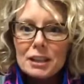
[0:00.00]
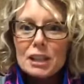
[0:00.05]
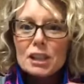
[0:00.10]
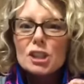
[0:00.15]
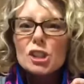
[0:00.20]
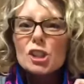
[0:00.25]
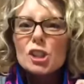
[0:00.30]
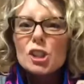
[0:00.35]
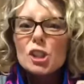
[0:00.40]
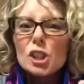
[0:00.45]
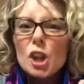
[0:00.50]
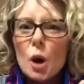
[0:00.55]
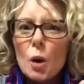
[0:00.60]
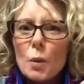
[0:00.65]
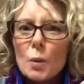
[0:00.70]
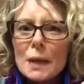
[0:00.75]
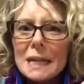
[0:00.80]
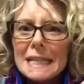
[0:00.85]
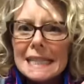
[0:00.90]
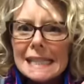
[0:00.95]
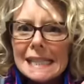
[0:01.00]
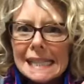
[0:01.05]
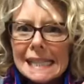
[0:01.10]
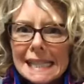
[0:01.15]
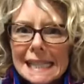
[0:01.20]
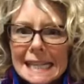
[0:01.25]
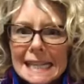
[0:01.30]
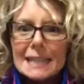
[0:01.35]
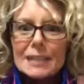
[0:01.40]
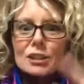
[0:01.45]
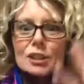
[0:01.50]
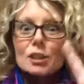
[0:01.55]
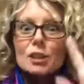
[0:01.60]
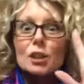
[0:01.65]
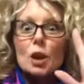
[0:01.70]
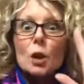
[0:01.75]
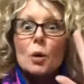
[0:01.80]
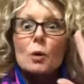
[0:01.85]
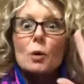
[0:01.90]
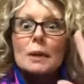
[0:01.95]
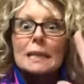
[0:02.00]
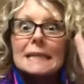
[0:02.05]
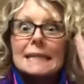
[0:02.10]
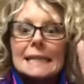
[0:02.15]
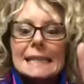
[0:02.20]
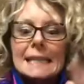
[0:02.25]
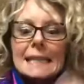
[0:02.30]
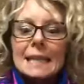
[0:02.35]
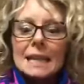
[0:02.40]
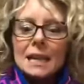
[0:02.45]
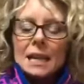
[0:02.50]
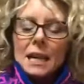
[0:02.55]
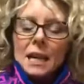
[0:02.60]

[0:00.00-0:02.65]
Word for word: So easy. So easy.